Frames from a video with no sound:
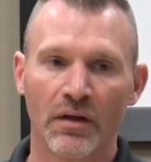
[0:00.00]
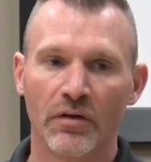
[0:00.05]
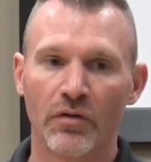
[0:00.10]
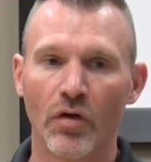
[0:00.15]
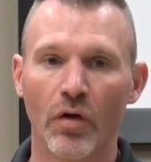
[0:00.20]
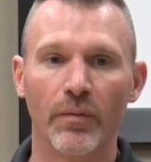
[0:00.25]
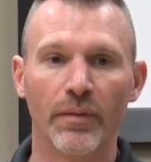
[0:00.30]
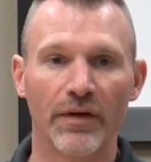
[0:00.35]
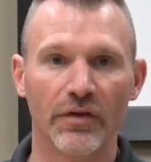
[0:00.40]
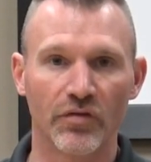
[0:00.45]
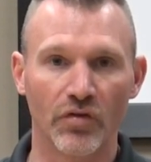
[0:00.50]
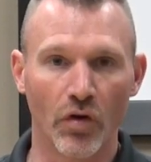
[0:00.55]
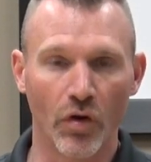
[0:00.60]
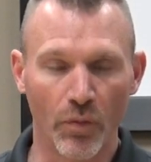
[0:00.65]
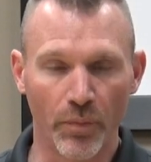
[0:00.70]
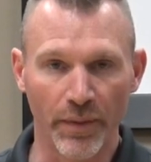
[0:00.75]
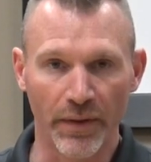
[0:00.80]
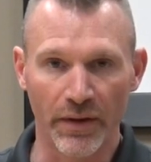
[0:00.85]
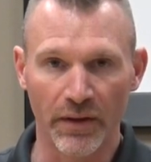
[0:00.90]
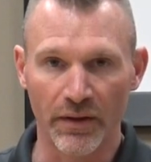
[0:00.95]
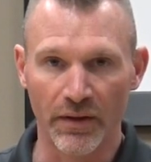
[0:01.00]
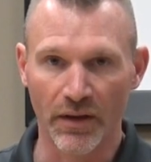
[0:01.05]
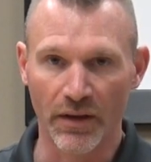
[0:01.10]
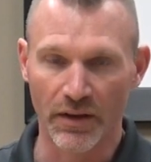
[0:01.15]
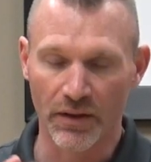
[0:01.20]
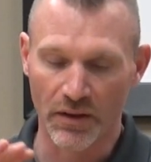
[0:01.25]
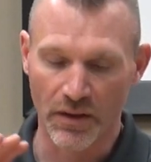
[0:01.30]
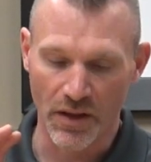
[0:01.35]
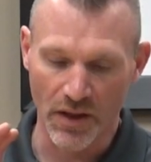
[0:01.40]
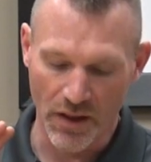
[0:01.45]
nobody's open,
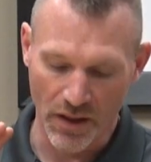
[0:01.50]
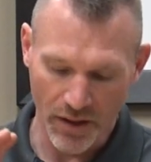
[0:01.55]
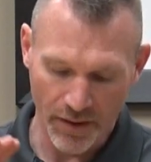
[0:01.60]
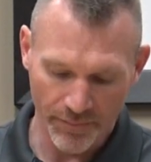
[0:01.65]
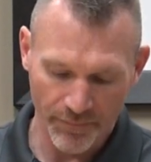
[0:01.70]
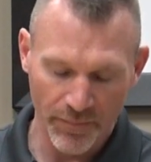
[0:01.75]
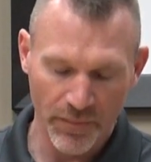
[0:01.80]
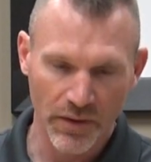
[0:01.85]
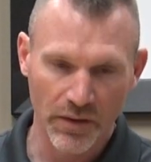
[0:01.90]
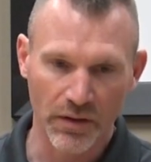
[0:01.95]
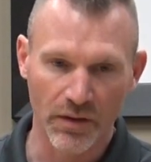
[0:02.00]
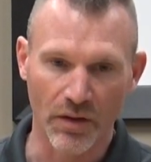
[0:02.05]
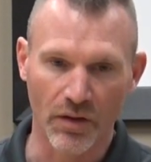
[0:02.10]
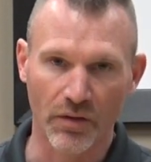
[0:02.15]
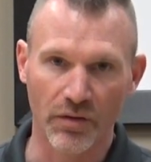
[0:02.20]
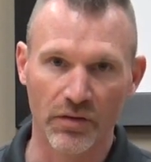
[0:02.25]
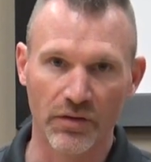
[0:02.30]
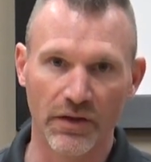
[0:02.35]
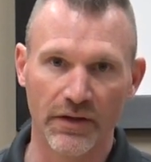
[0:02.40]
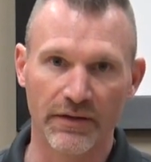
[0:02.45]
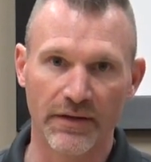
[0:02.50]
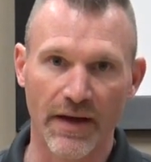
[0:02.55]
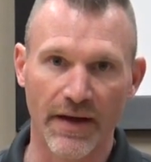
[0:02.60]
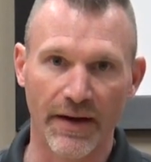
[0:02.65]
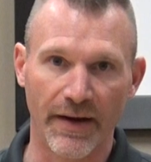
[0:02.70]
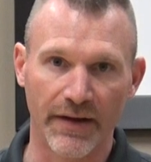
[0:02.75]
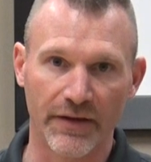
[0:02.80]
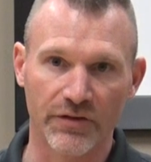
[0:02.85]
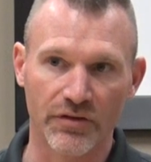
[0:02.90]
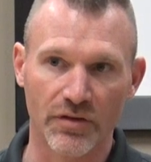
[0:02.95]
and you need
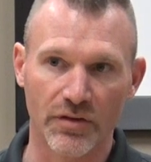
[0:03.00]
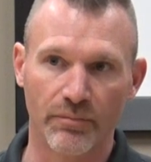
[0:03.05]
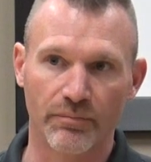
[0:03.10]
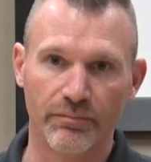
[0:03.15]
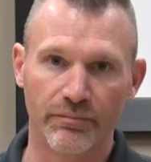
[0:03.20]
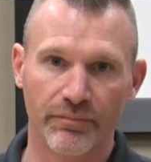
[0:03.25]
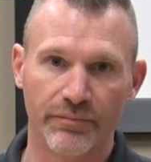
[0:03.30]
that extra